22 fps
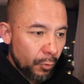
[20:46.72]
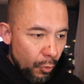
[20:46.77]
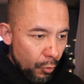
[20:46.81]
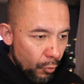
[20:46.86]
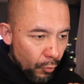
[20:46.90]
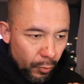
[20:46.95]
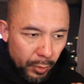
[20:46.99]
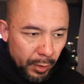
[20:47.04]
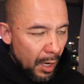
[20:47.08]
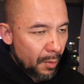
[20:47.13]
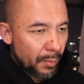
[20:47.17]

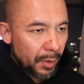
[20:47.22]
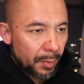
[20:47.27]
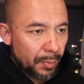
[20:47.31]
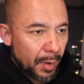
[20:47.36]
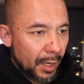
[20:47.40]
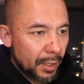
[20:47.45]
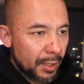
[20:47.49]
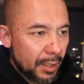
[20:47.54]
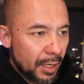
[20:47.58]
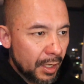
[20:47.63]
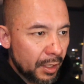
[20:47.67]
all coming
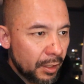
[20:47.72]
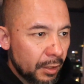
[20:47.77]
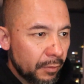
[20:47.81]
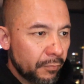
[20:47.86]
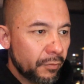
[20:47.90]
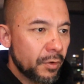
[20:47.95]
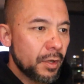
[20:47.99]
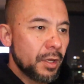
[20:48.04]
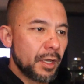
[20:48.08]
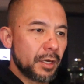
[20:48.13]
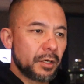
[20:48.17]
back
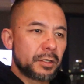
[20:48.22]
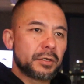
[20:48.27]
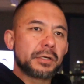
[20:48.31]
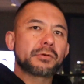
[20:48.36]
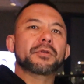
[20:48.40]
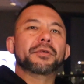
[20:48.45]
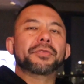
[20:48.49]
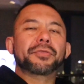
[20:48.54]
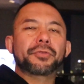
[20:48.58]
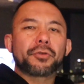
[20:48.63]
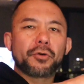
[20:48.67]
negative
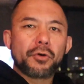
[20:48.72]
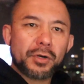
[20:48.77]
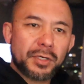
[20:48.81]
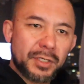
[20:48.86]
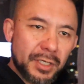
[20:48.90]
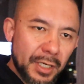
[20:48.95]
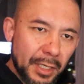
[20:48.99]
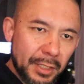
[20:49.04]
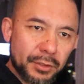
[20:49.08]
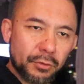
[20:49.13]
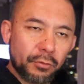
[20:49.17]
until the
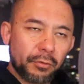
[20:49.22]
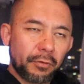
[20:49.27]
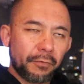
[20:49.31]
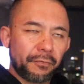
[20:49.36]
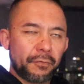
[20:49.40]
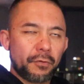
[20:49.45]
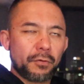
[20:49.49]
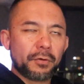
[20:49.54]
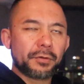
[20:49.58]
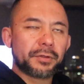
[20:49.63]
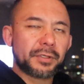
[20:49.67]
third test or the
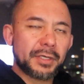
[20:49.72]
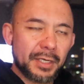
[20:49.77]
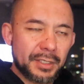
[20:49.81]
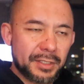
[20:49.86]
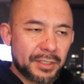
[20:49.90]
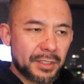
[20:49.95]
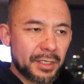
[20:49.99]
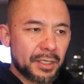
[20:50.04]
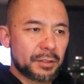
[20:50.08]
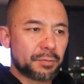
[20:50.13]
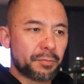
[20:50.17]
fourth
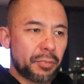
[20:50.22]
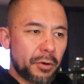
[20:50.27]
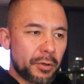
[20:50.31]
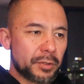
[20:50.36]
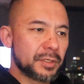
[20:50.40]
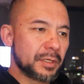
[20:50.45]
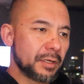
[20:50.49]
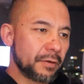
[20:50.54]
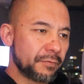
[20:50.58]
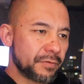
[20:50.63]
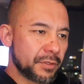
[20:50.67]
test says
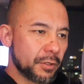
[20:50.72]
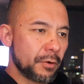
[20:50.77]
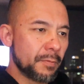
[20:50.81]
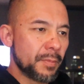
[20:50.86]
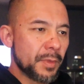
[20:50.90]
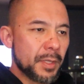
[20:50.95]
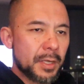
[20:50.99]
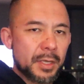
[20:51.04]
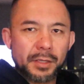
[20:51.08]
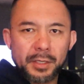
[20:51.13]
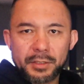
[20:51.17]
positive. So
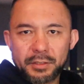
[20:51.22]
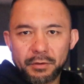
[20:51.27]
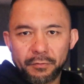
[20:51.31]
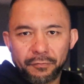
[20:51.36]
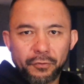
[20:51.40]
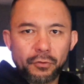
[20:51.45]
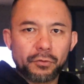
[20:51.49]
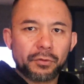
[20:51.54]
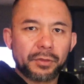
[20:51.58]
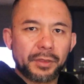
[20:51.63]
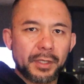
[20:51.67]
there's a
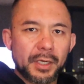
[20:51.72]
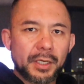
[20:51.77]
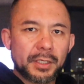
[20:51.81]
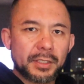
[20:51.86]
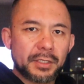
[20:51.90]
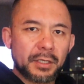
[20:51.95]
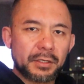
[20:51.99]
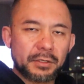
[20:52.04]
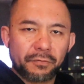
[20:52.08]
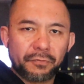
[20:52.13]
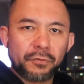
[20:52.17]
few
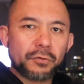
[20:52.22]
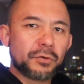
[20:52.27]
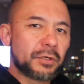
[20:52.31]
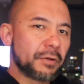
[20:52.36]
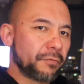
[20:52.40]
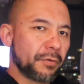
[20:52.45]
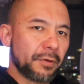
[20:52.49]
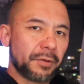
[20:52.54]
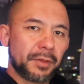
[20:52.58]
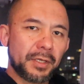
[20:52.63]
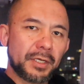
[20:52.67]

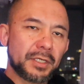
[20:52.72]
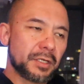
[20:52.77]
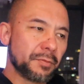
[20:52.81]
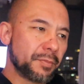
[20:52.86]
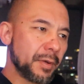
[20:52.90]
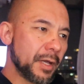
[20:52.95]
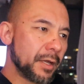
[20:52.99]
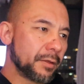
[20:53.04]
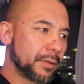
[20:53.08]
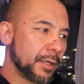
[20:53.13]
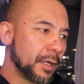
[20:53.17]
different things
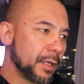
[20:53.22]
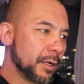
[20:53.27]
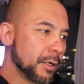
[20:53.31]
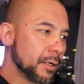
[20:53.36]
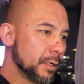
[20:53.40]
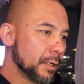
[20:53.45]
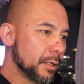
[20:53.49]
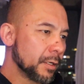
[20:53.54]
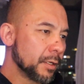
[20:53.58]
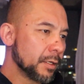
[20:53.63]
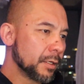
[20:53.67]
about that.
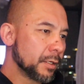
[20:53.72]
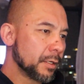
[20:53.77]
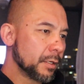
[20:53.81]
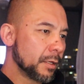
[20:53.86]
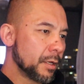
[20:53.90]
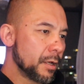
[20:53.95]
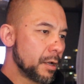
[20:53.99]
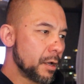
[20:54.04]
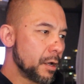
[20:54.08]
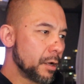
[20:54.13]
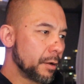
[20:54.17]

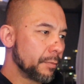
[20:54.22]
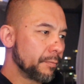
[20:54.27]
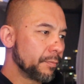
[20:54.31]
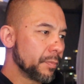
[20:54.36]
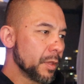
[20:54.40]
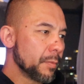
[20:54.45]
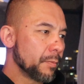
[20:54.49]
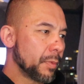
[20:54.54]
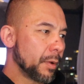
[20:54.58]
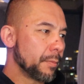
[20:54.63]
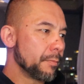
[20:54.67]

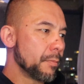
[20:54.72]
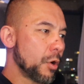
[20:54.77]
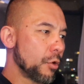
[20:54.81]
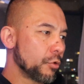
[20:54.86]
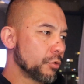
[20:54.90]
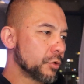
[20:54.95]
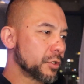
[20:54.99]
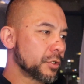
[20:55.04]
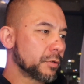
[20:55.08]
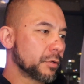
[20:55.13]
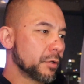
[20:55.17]
But
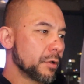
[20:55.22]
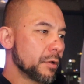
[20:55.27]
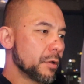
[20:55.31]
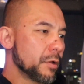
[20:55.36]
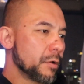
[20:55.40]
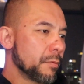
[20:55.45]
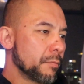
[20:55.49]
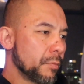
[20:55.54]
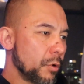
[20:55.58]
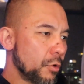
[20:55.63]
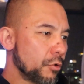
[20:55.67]

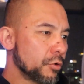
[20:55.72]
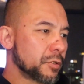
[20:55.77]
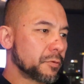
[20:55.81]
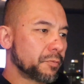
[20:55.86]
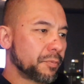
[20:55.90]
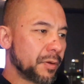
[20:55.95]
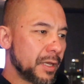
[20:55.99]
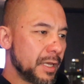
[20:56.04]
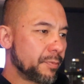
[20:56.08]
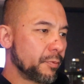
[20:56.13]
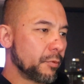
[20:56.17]

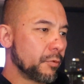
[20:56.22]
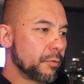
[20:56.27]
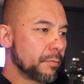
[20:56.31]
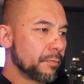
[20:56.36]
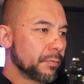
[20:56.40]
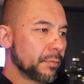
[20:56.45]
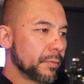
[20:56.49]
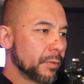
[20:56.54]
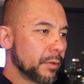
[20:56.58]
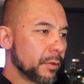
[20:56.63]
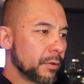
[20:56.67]
most people
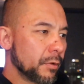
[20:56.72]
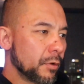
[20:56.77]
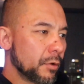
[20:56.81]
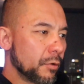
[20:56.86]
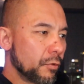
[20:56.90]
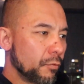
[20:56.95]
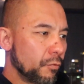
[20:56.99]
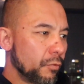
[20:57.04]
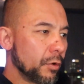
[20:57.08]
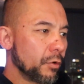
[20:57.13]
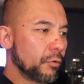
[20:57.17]

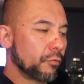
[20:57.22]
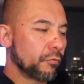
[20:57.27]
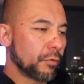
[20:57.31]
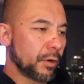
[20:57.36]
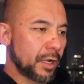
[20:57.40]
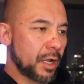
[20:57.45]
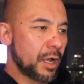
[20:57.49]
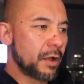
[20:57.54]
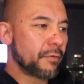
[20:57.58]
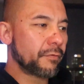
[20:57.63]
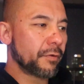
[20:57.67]
will
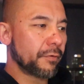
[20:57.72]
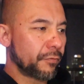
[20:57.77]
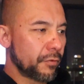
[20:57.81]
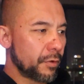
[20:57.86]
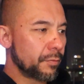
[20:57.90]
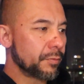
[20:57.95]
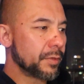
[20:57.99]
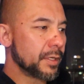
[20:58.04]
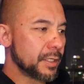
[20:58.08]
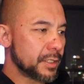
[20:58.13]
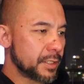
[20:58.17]
recover
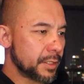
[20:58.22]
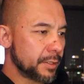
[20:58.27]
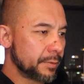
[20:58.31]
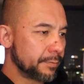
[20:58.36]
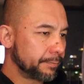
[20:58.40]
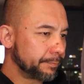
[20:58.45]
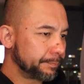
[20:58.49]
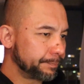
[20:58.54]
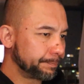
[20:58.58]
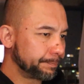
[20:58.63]
from this.